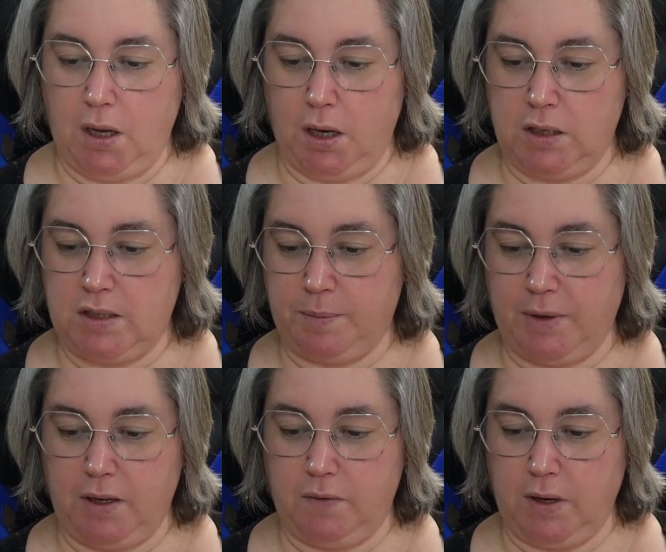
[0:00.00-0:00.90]
a
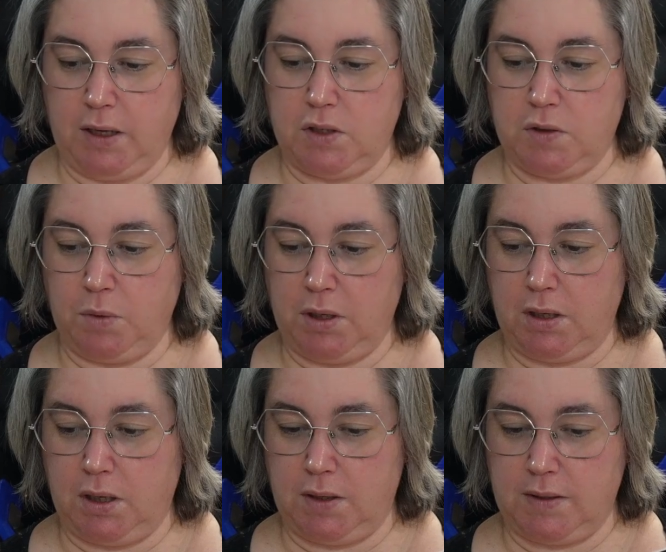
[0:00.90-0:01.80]
display of nature's wonder
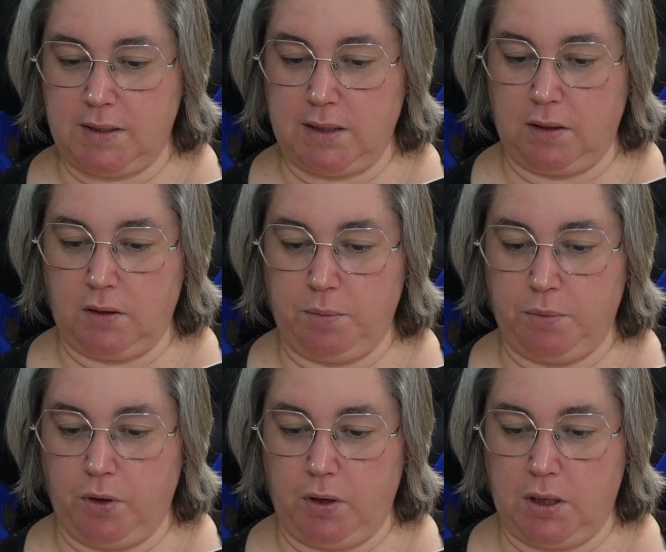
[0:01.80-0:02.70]
as the sunlight
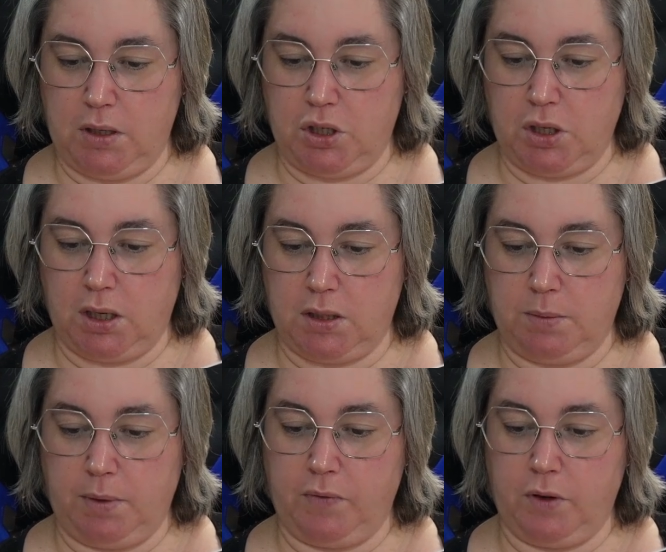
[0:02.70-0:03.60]
broke into shards
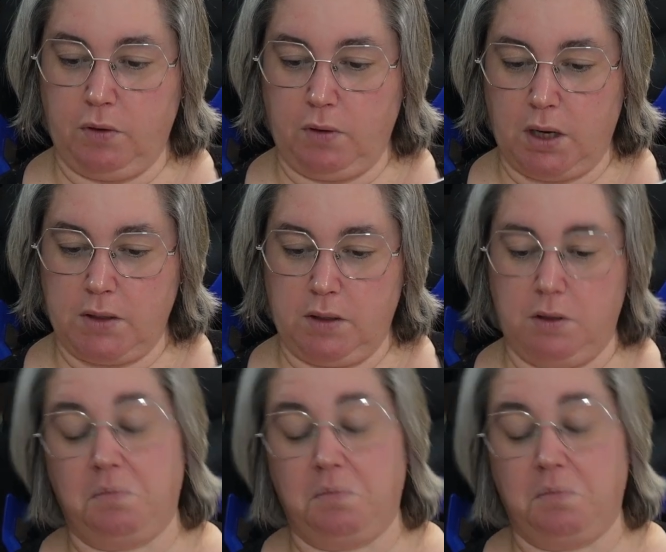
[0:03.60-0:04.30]
above the horizon.